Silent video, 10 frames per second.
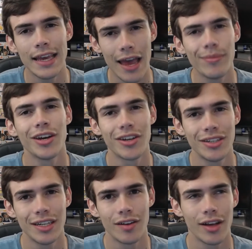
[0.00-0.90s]
gave me a good
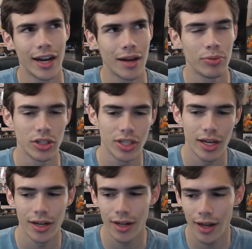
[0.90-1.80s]
deal, and I
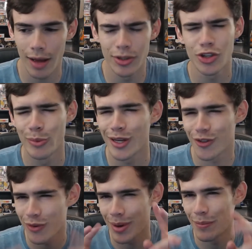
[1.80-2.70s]
appreciated it. I'm assuming it's
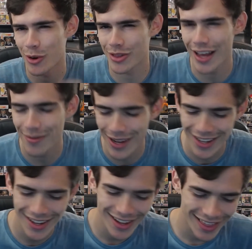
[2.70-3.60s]
for my birthday,
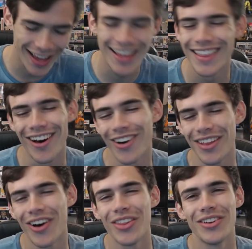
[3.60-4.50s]
but that
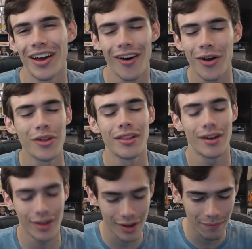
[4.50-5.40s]
all
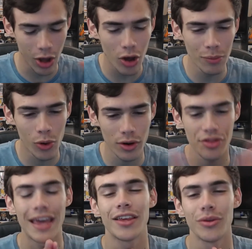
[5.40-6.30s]
the more,
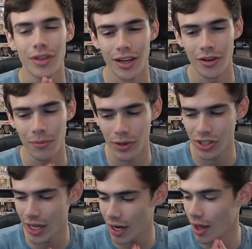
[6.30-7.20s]
thank you,
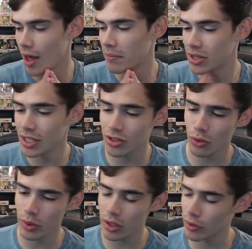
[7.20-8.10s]
appreciate it. But these are
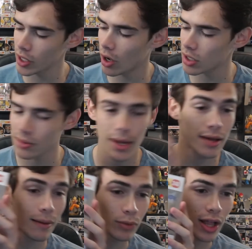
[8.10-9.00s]
really, really awesome.
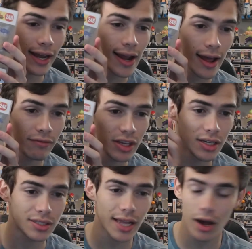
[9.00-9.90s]
I'm glad I have
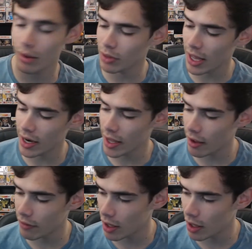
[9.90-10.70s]
these now. I'm glad I have